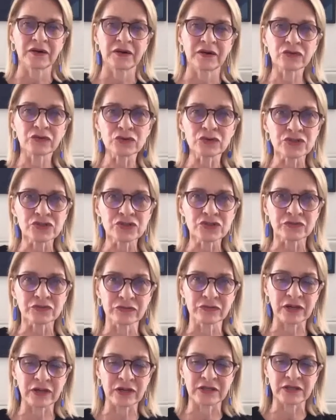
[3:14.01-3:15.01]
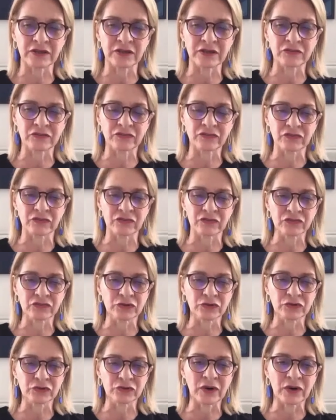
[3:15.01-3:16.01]
of course, of defending of
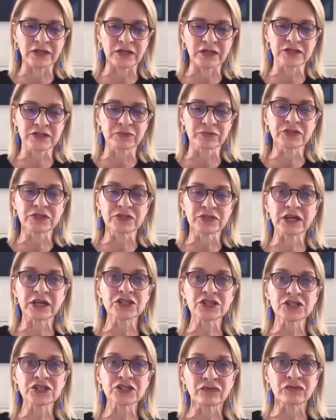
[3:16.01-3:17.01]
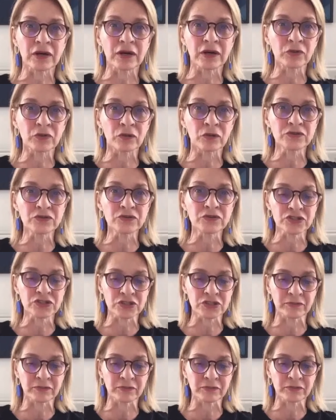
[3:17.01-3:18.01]
human rights, the protection of the
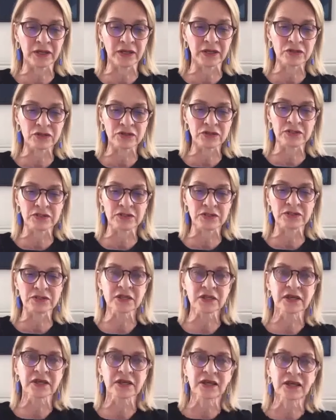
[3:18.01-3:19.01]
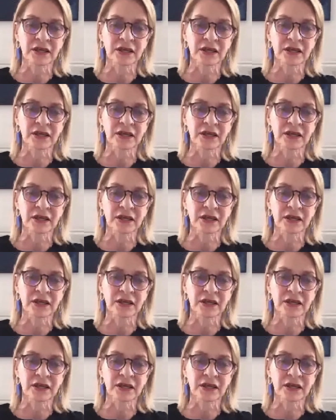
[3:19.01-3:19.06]
opposition and minorities.